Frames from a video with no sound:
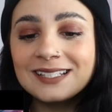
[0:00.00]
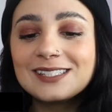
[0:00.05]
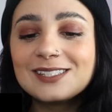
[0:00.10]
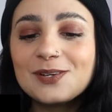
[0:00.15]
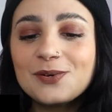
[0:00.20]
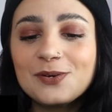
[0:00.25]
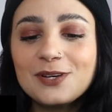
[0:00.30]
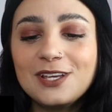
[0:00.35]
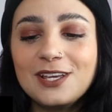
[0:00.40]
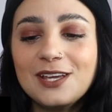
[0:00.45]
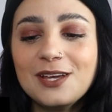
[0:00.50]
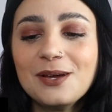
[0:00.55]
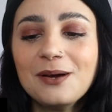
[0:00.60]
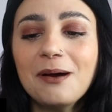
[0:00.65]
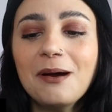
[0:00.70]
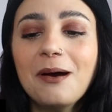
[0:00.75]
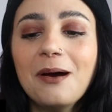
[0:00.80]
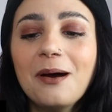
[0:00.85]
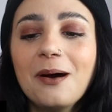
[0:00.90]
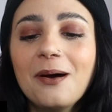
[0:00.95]
That's so
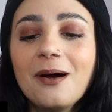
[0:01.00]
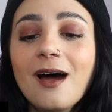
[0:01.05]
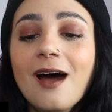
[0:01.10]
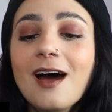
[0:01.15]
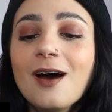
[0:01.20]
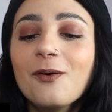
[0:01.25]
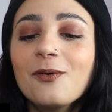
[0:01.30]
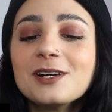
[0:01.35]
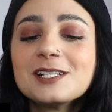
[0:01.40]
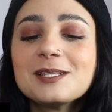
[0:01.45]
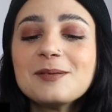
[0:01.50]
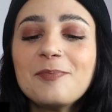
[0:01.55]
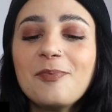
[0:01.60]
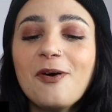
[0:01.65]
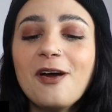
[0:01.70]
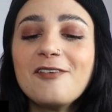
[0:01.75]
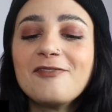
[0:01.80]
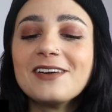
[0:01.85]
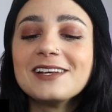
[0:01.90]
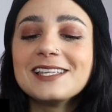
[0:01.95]
cute. Where's
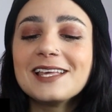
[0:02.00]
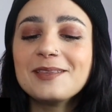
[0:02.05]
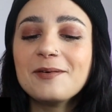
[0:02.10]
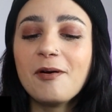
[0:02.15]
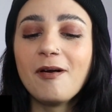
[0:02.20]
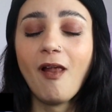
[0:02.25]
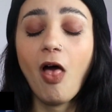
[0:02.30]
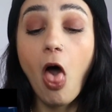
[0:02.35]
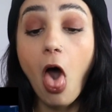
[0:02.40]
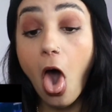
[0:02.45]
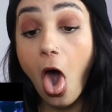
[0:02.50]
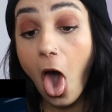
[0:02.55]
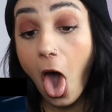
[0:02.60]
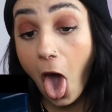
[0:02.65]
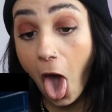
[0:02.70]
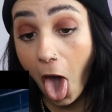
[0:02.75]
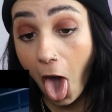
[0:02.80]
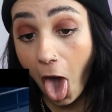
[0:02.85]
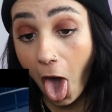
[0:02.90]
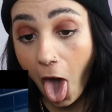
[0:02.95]
the boyfriend? Is that the
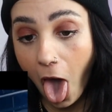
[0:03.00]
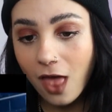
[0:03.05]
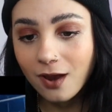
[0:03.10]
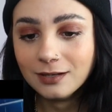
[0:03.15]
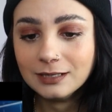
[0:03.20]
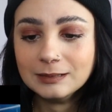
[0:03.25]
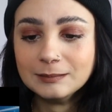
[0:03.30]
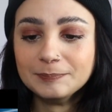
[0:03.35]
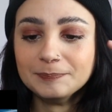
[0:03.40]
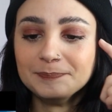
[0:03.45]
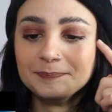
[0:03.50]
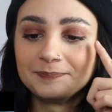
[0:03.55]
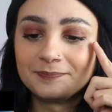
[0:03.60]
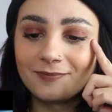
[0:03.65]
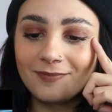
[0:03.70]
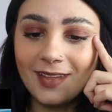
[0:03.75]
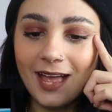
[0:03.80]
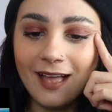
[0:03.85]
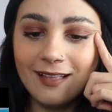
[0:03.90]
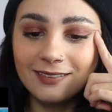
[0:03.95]
world?
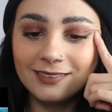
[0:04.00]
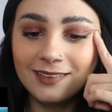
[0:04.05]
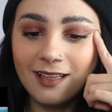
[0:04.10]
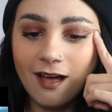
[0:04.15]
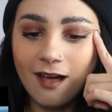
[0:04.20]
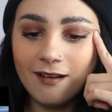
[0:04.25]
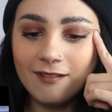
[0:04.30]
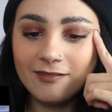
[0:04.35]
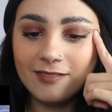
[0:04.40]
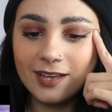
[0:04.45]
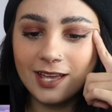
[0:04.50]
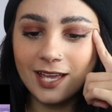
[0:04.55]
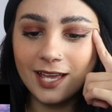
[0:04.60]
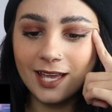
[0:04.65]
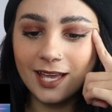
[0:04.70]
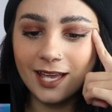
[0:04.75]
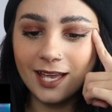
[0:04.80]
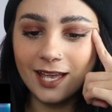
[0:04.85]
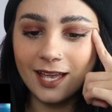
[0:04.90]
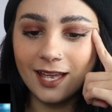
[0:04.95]
I love
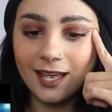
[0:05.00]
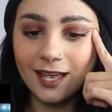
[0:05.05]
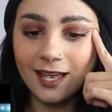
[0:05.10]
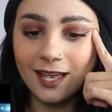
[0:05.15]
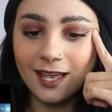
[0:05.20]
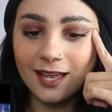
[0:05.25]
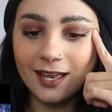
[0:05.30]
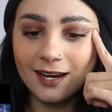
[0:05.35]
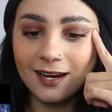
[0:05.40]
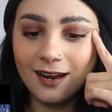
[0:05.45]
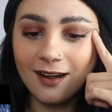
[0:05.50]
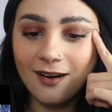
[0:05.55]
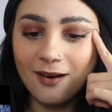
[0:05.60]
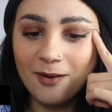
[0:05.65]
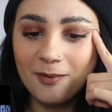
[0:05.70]
it.